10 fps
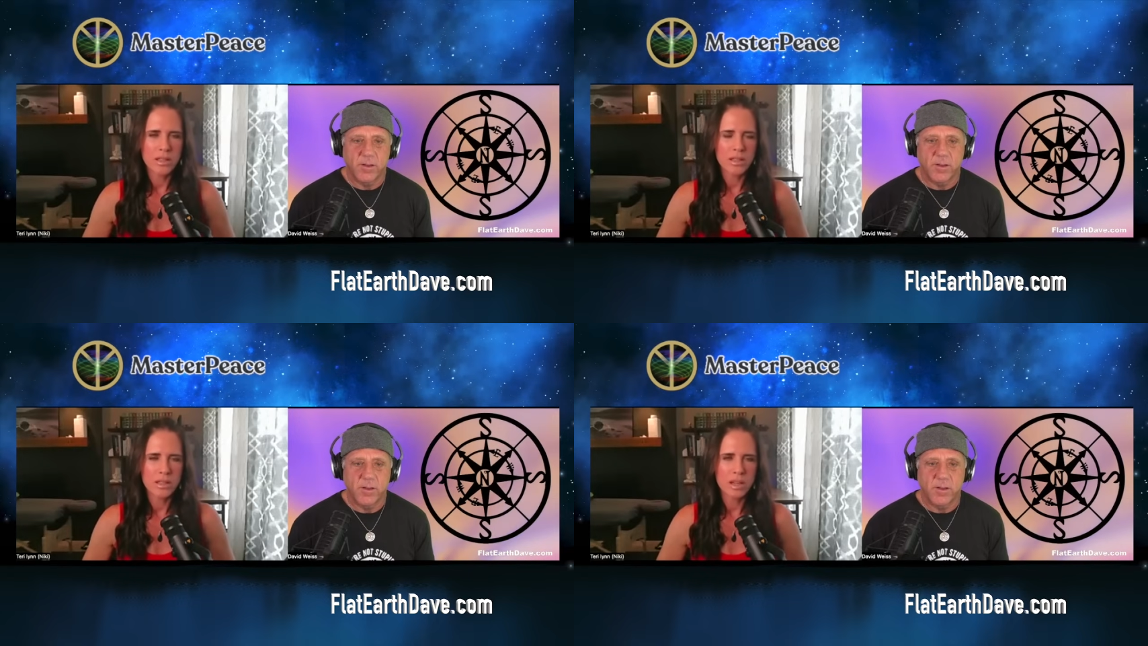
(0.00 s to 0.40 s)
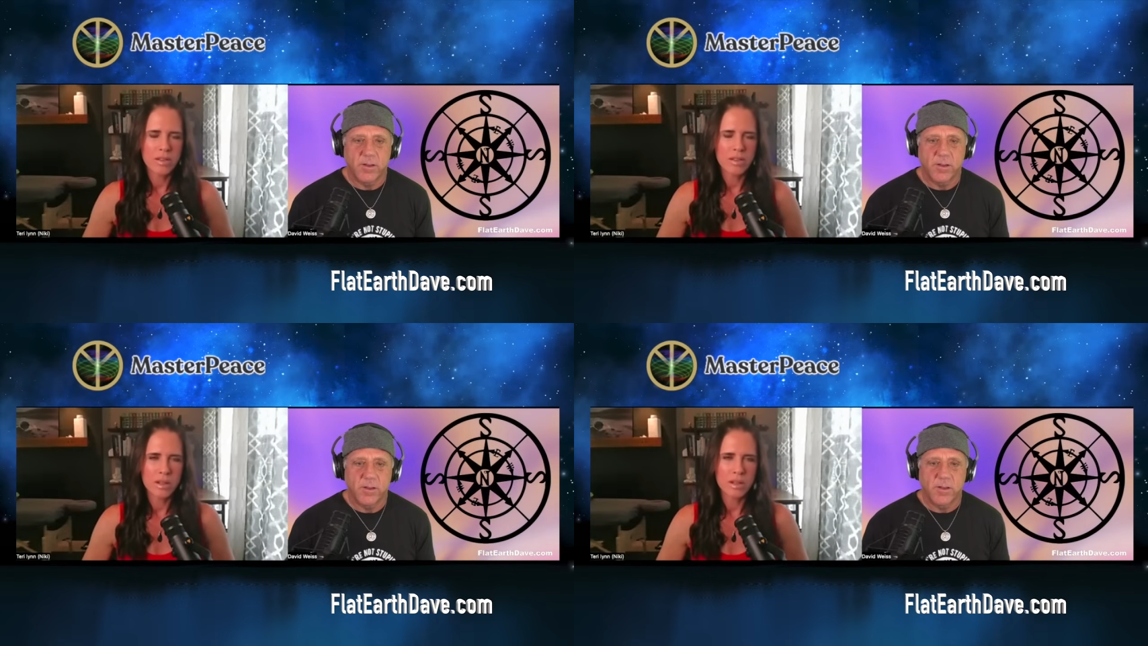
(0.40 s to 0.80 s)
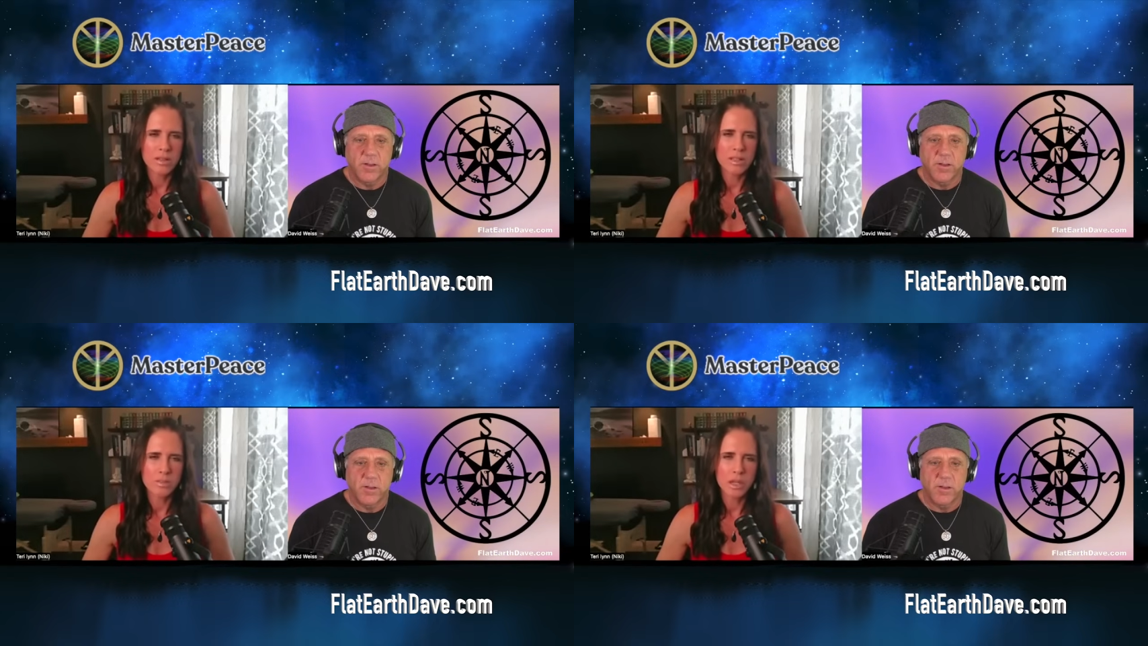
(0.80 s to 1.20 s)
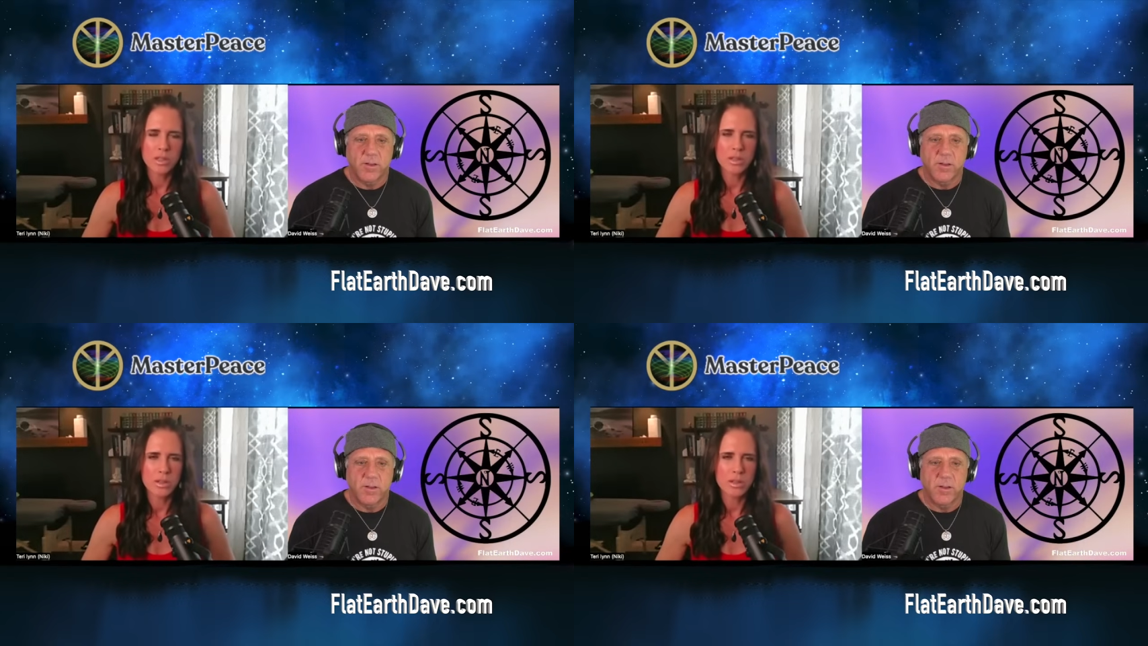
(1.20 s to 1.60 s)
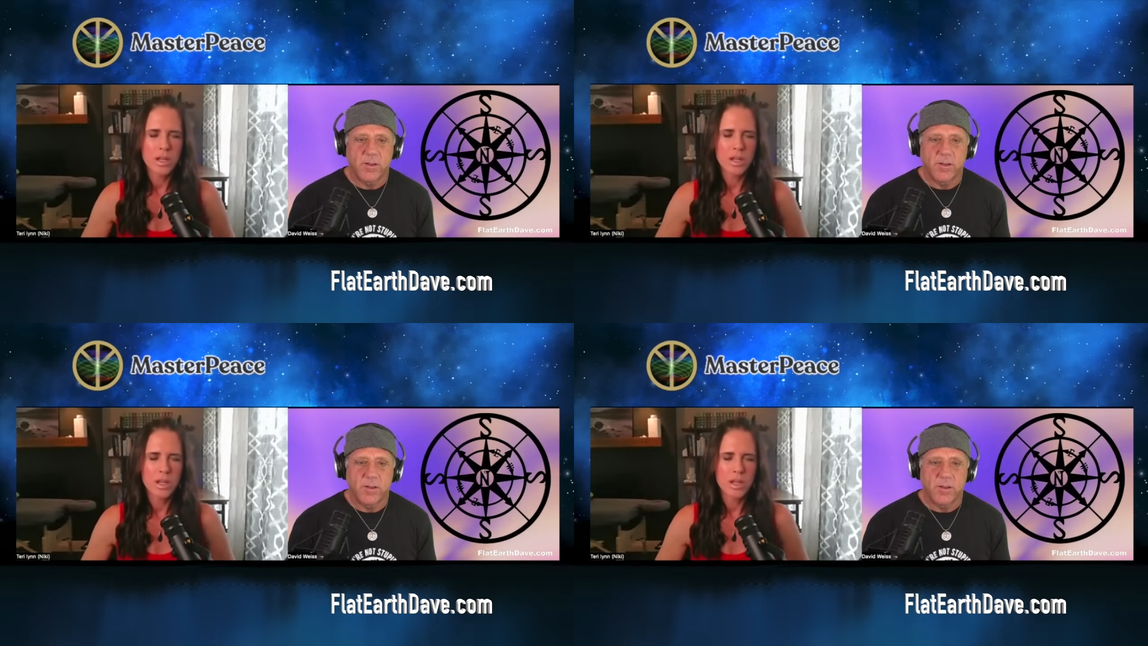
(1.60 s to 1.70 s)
Speaker 1: It's, it's kind of a special,